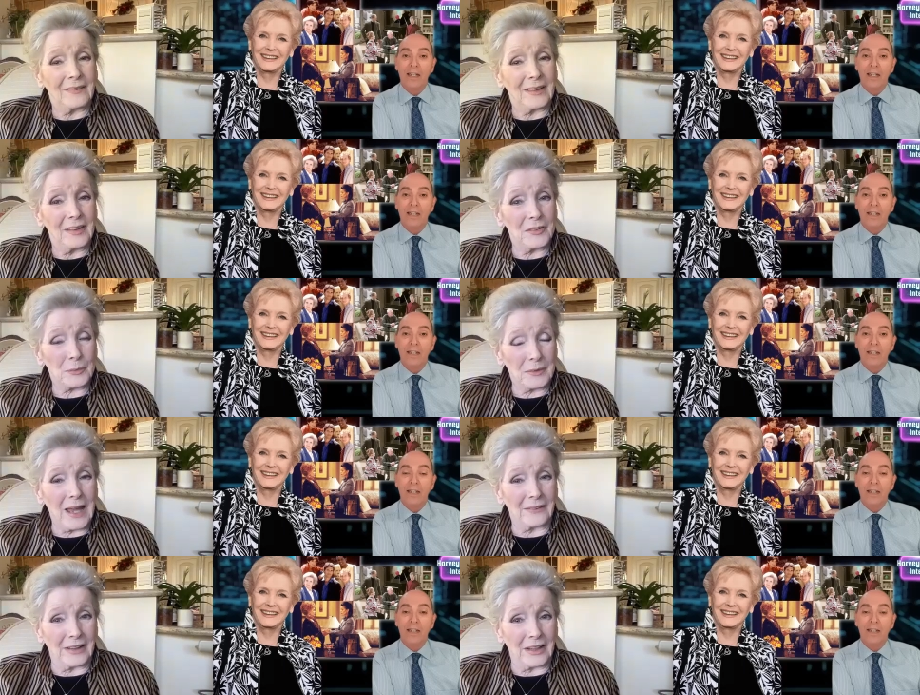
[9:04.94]
Speaker 1: his
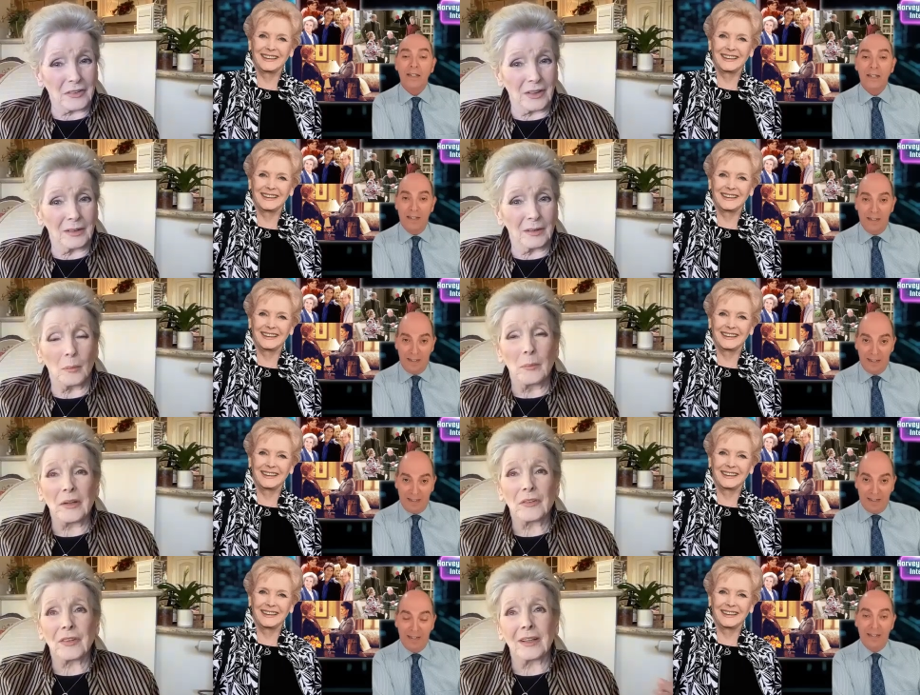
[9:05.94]
character. And
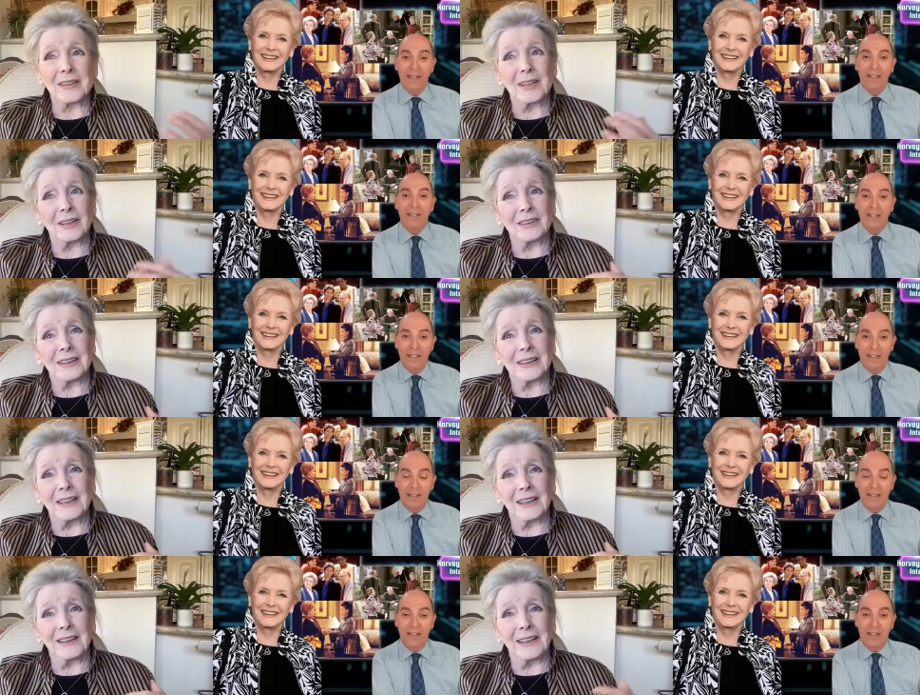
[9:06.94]
we said,
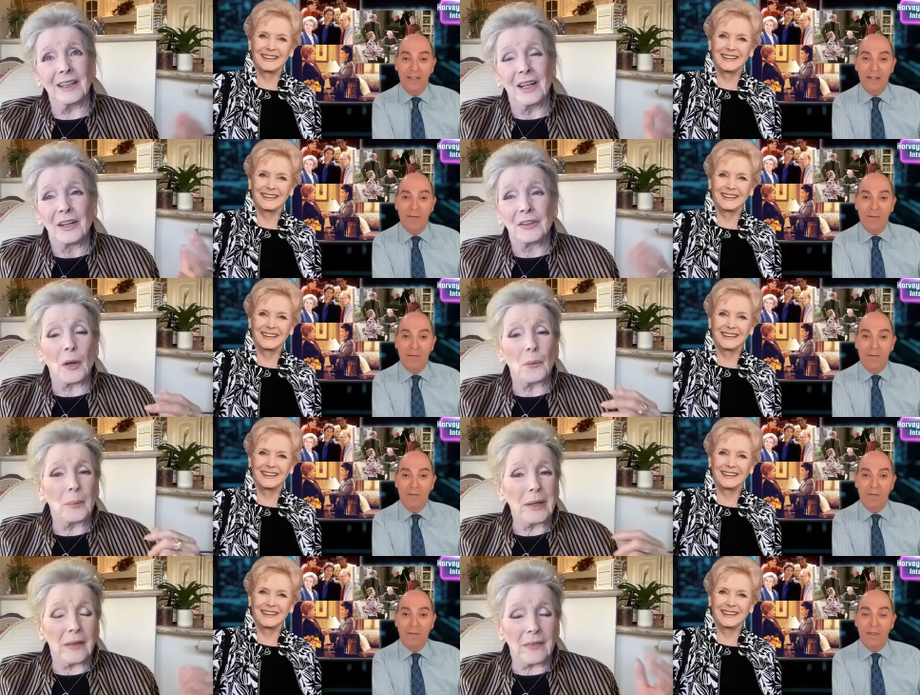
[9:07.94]

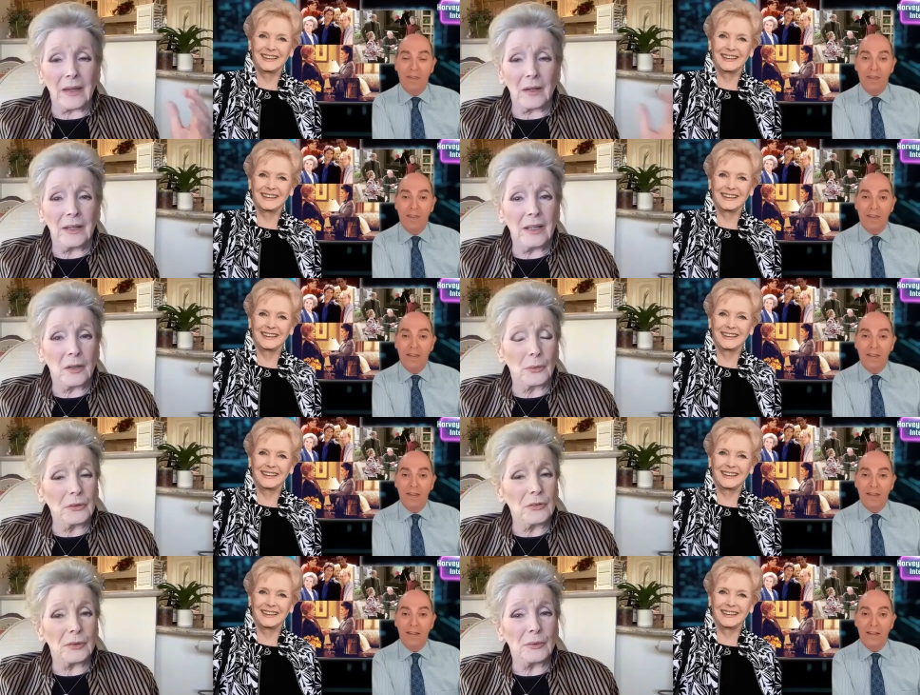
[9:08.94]
no, he
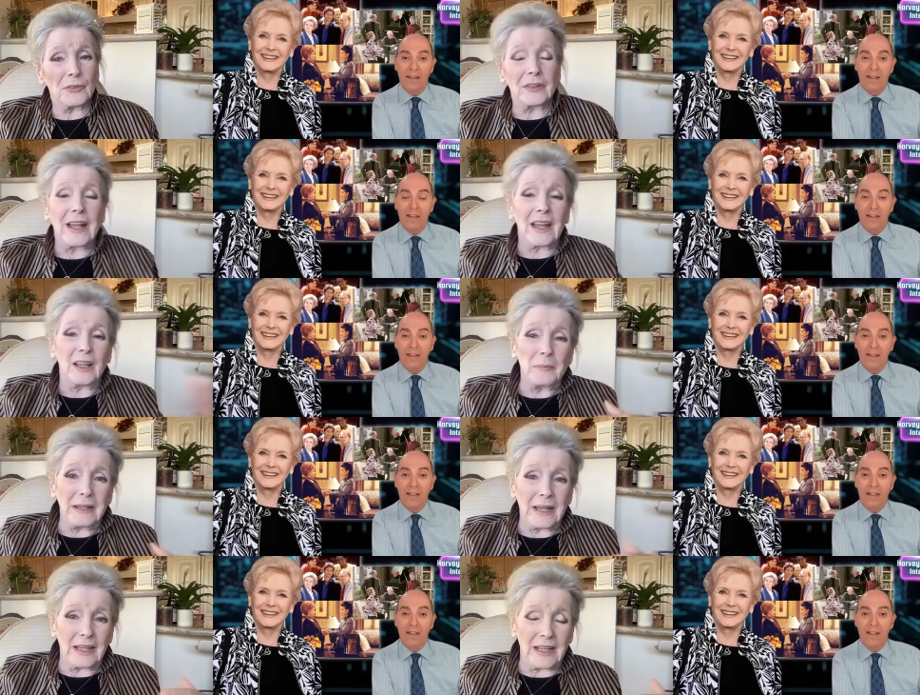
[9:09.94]
couldn't use the name
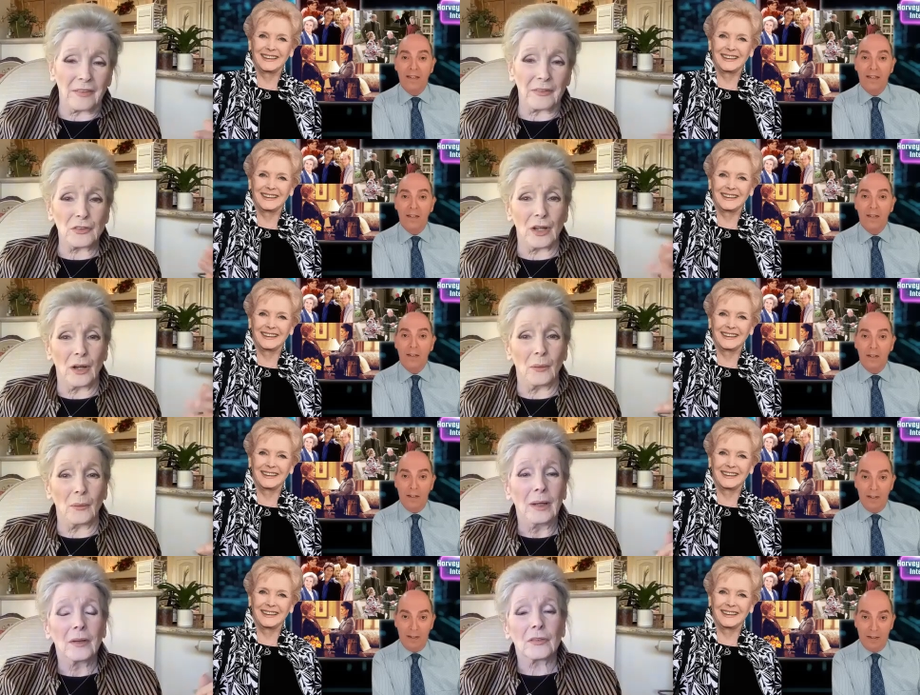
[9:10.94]
in any other
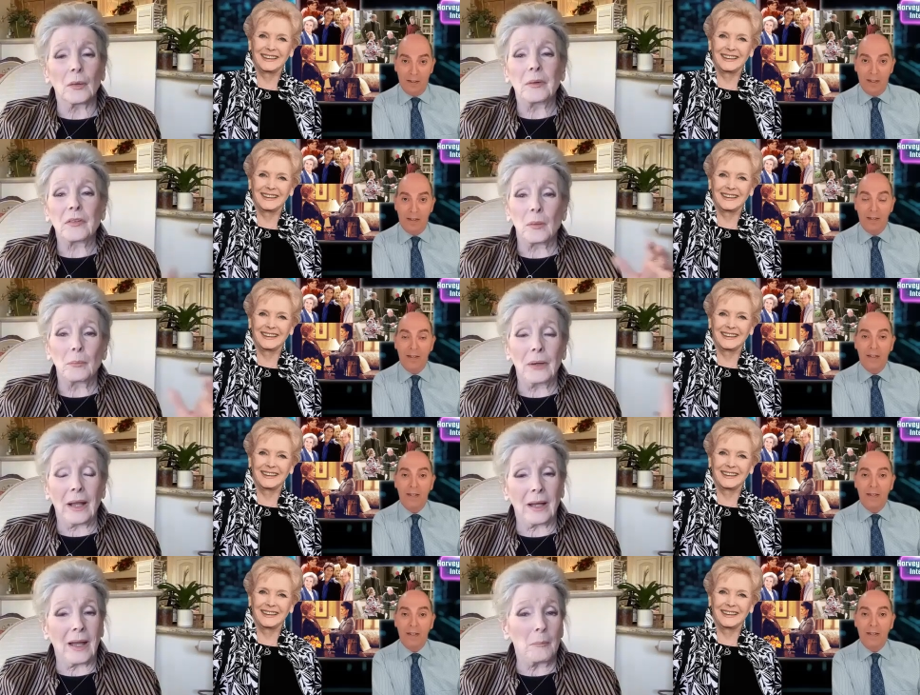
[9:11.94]
show. So we said,
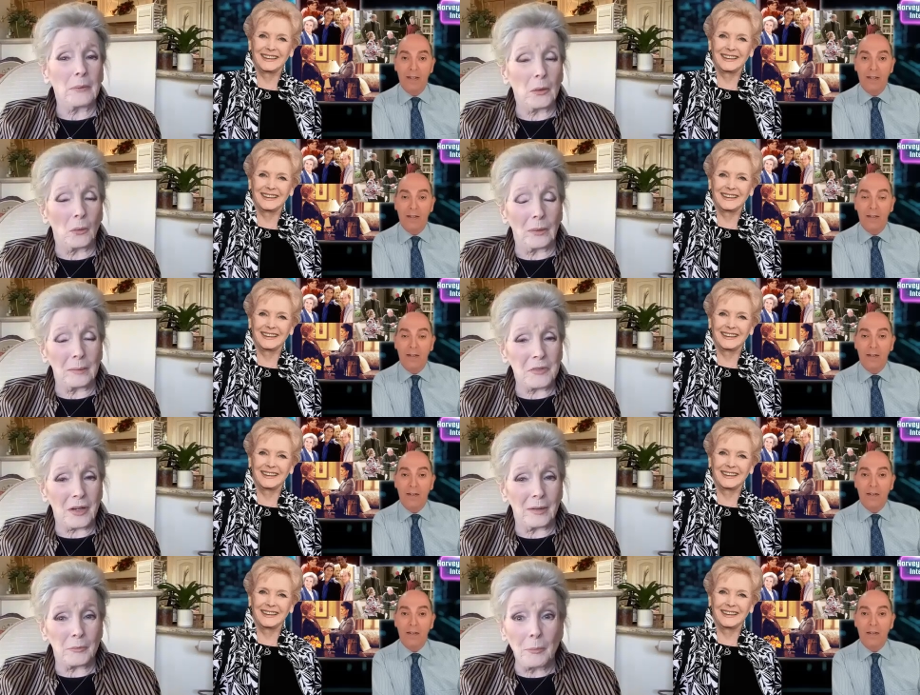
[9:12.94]
well, can we call him
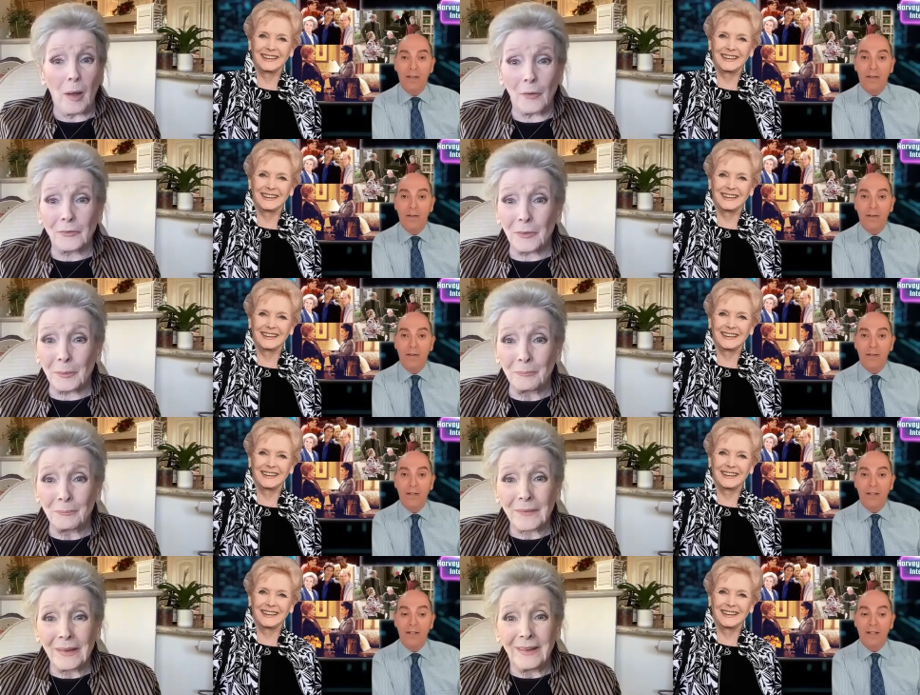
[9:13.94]
James Bond?
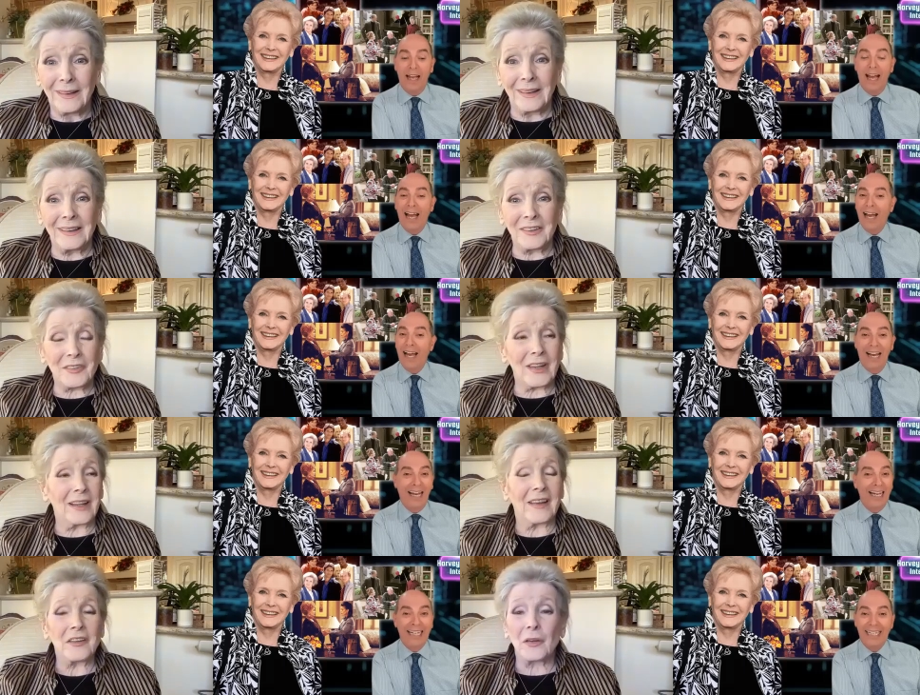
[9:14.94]
And they
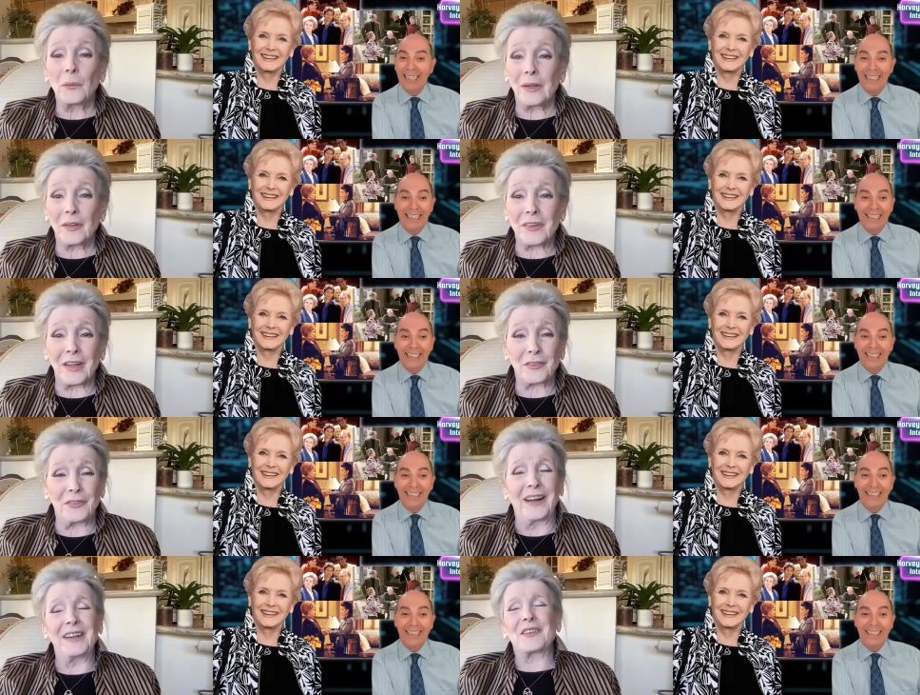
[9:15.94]
said, oh, yes, that's
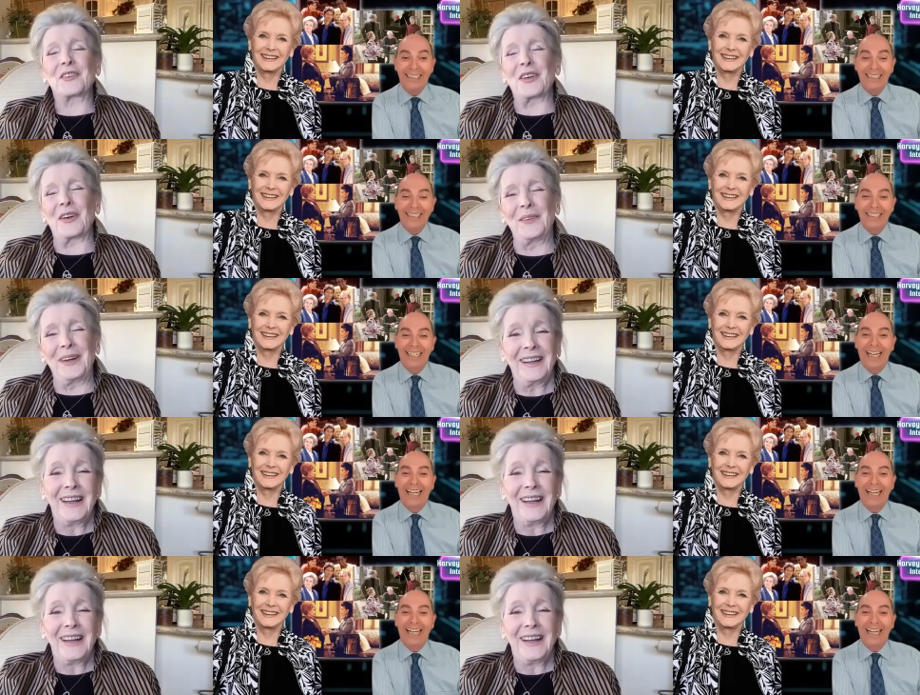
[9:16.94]
fine. So